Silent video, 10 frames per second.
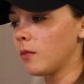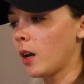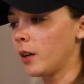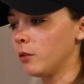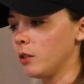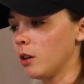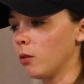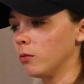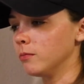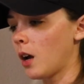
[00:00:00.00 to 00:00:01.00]
I don't
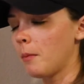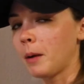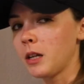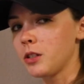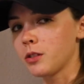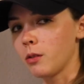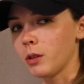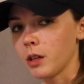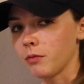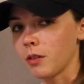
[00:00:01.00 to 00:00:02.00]
know. I might just go
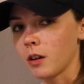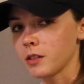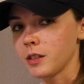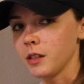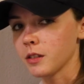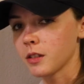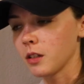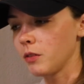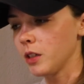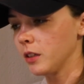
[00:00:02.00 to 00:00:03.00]
get a Frosty instead
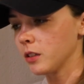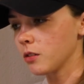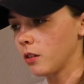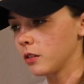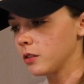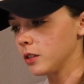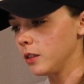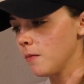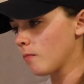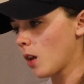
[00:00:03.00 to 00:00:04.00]
of eating this, honestly.